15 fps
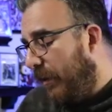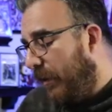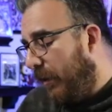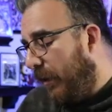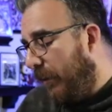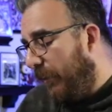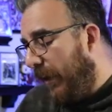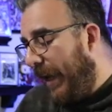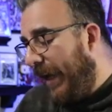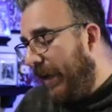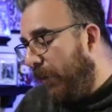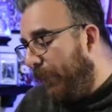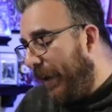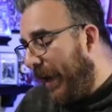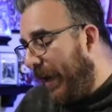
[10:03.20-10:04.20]
um, a
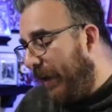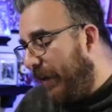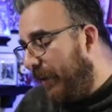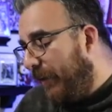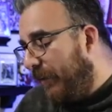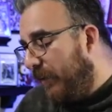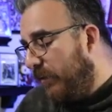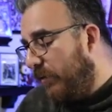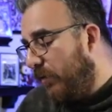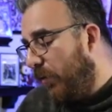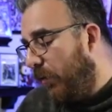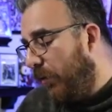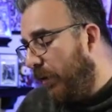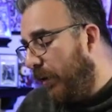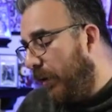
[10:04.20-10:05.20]
hanger pack,
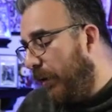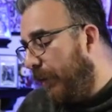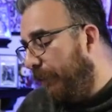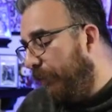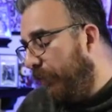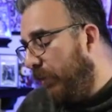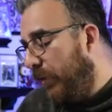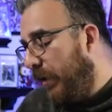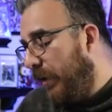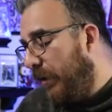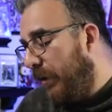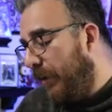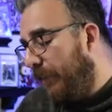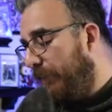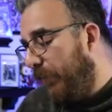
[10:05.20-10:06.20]
so the the
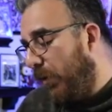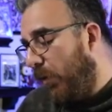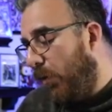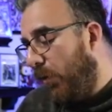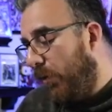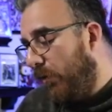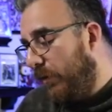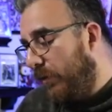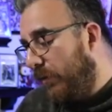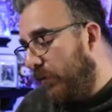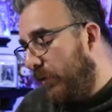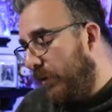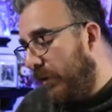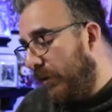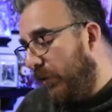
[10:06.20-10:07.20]
um, the corner was
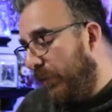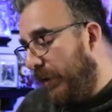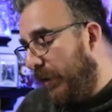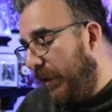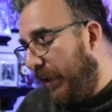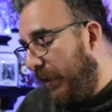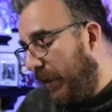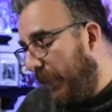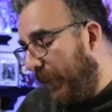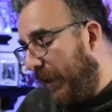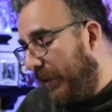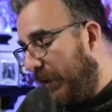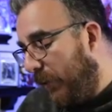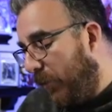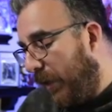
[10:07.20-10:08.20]
was a little bit dinged up. I
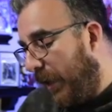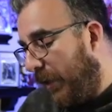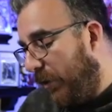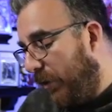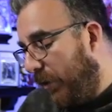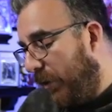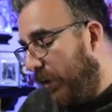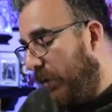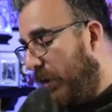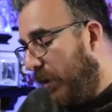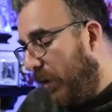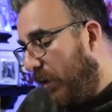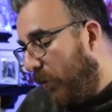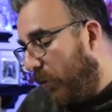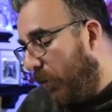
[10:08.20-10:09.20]
did what I could
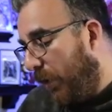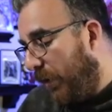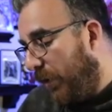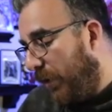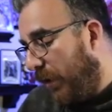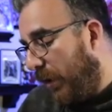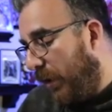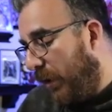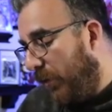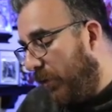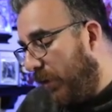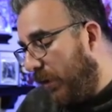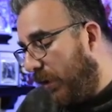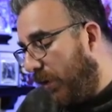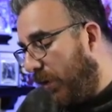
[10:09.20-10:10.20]
with uh,
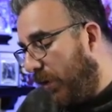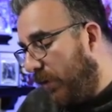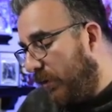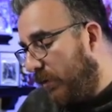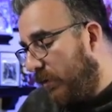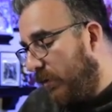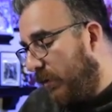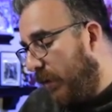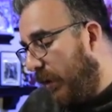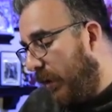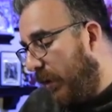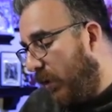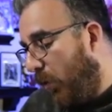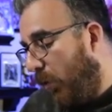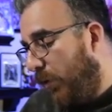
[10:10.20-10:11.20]
with the Kurt's
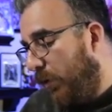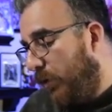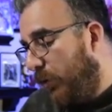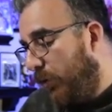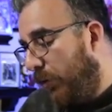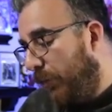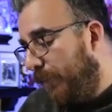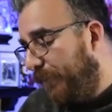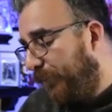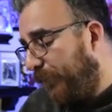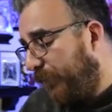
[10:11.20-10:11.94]
uh, corner tool,